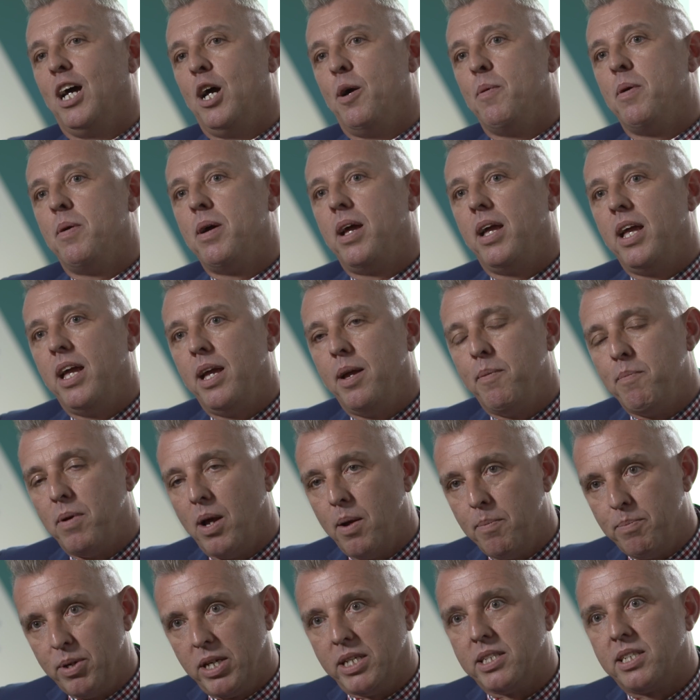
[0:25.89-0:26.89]
Uh,
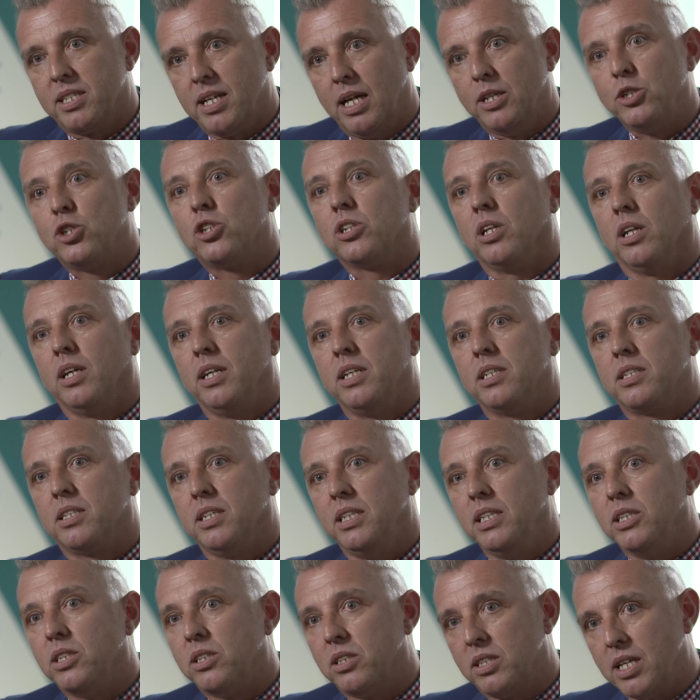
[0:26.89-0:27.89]
but essentially, it's
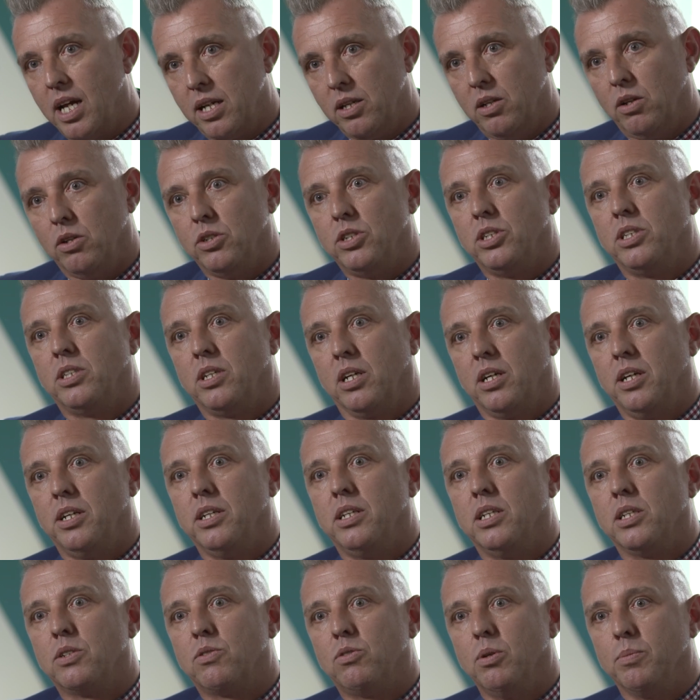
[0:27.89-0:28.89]
these technologies that can
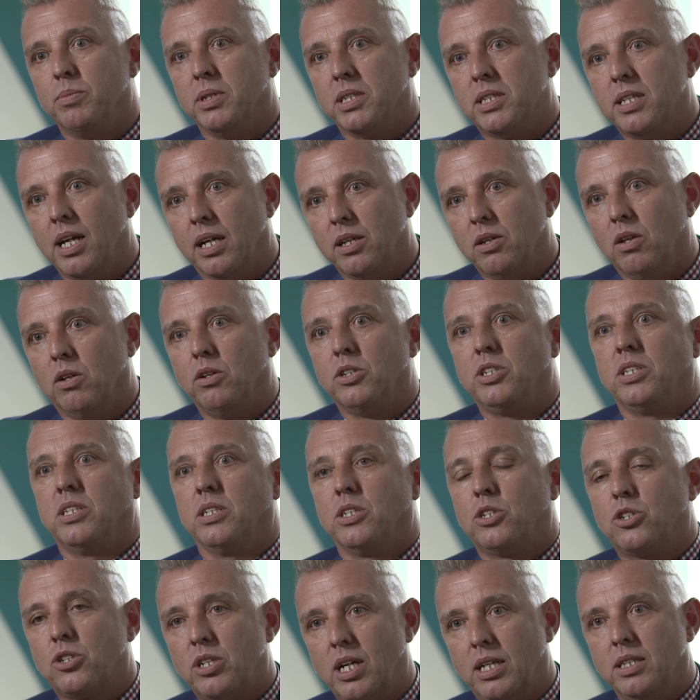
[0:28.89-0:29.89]
disrupt the technologies
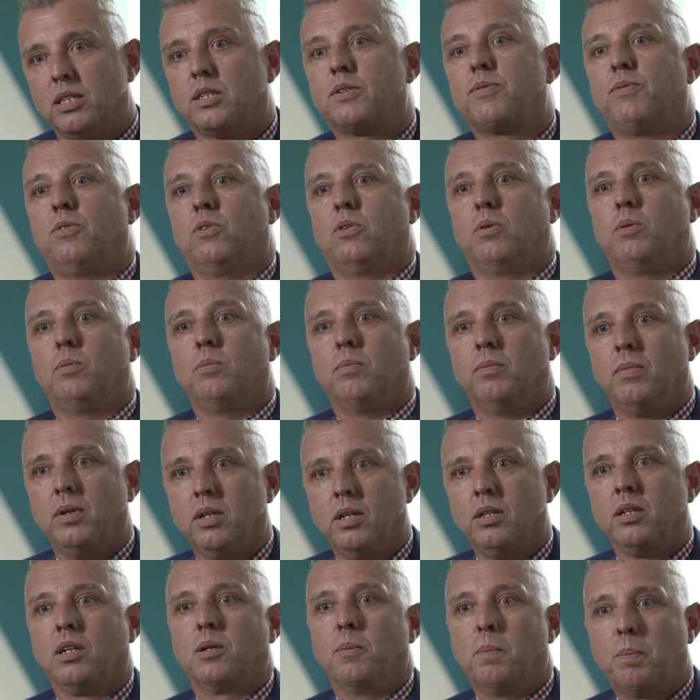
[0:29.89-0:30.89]
that transform
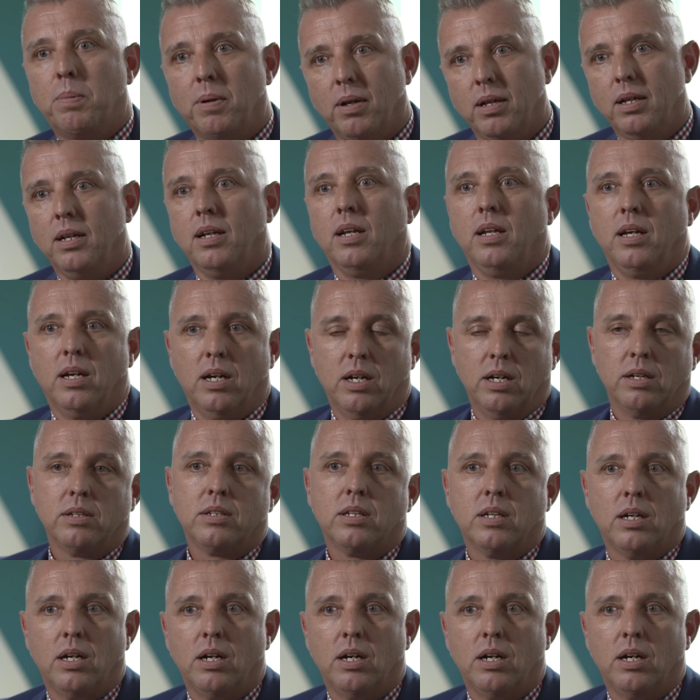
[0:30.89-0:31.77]
completely our,